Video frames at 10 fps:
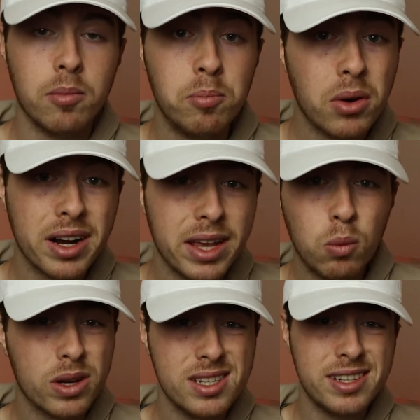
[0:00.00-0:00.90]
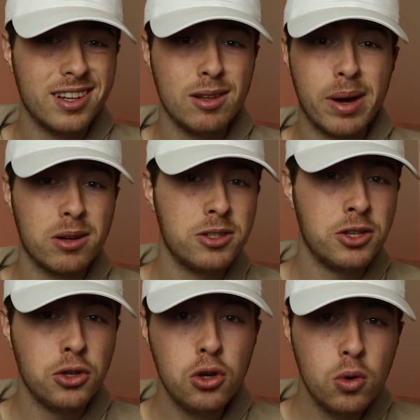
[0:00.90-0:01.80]
But it wasn't until about
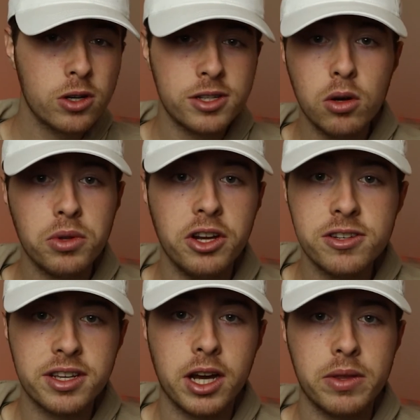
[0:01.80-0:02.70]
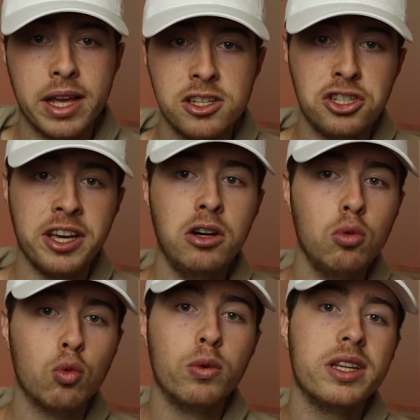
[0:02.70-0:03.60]
2 or so years ago that his
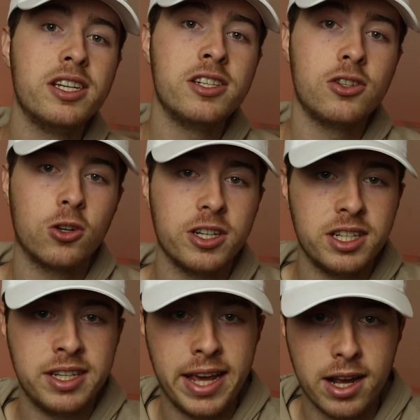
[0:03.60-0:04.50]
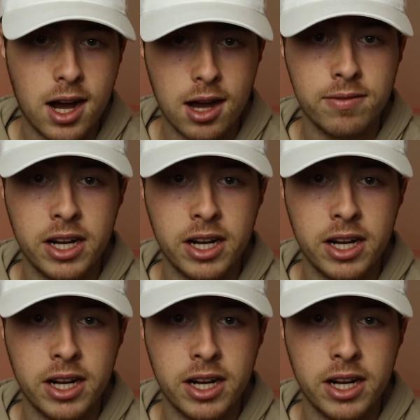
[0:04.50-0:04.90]
channel really started to take off.